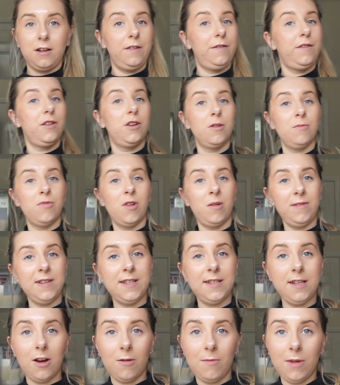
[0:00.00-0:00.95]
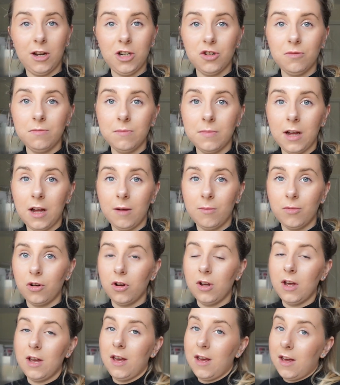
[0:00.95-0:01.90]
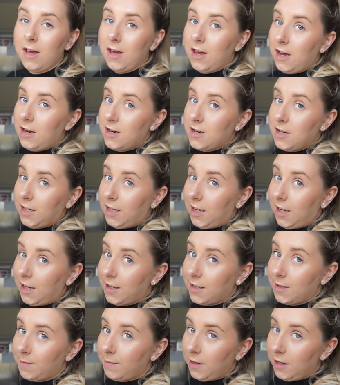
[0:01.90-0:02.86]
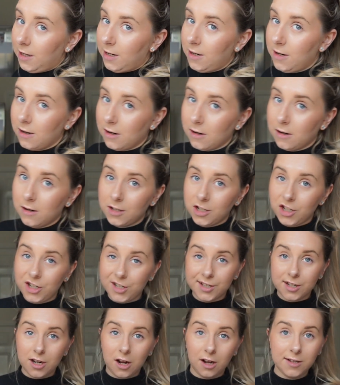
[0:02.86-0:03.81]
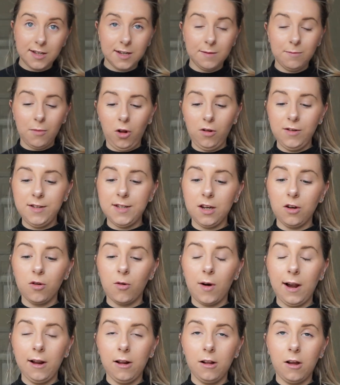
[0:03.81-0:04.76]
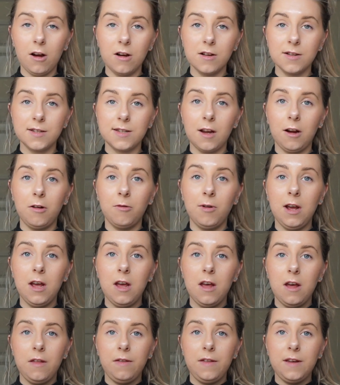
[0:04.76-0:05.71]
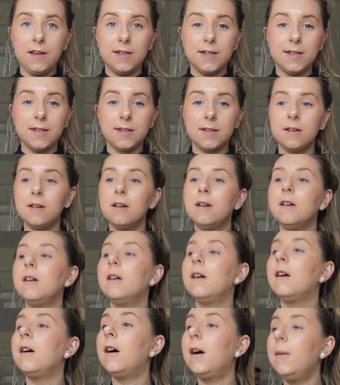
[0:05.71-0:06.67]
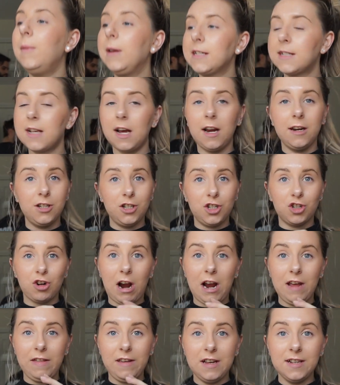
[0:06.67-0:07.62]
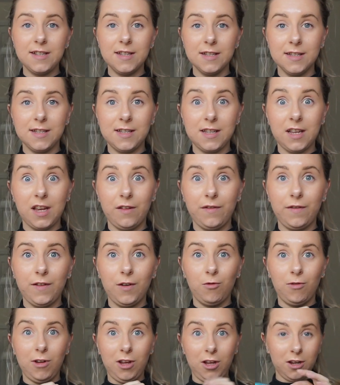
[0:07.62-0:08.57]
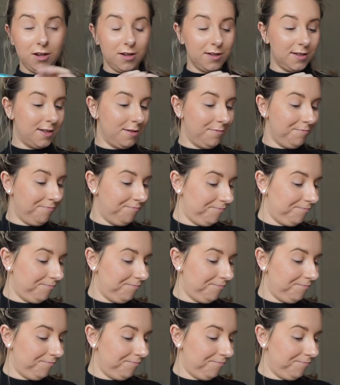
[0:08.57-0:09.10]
you can probably see on my jumper, but India she started molting quite a lot, so I'm excited to try this and see if it works.